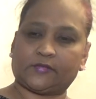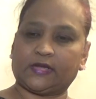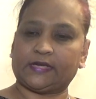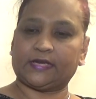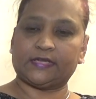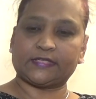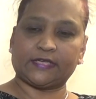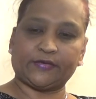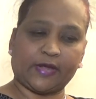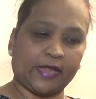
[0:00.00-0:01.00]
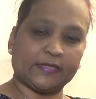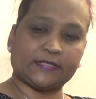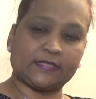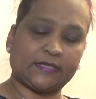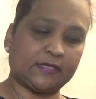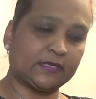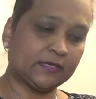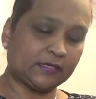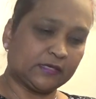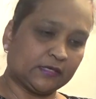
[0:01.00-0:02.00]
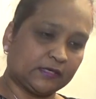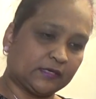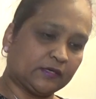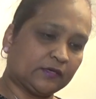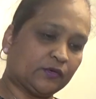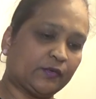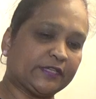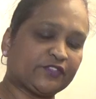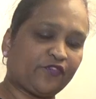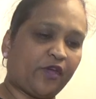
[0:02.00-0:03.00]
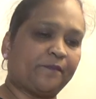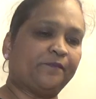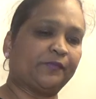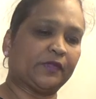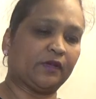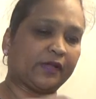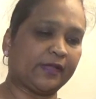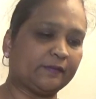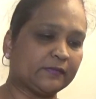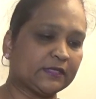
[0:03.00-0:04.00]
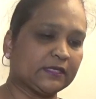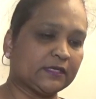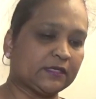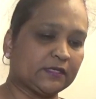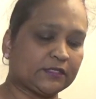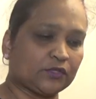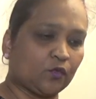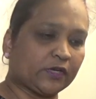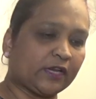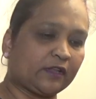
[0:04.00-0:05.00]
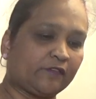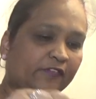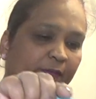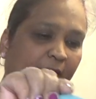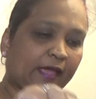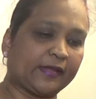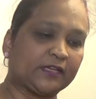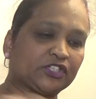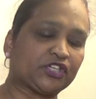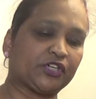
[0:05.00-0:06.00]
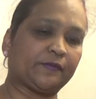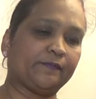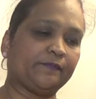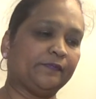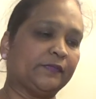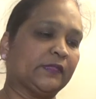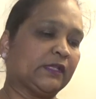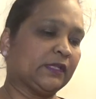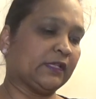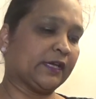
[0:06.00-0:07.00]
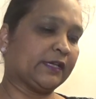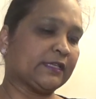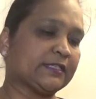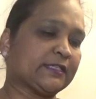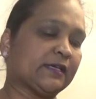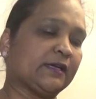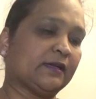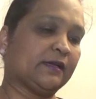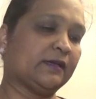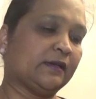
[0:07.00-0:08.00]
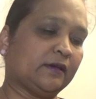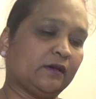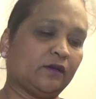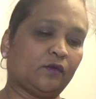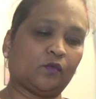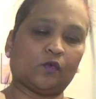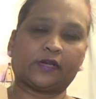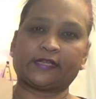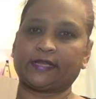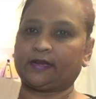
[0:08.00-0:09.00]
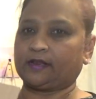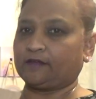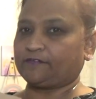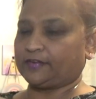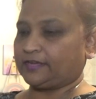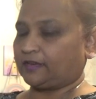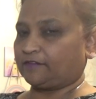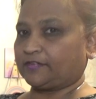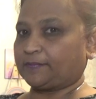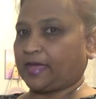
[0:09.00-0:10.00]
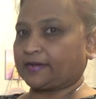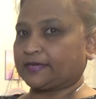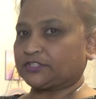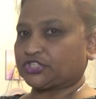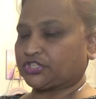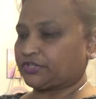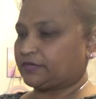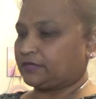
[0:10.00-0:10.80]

And then I'll tell you guys who it's from. Okay. So what a lovely package. Look at this. What a lovely, lovely package.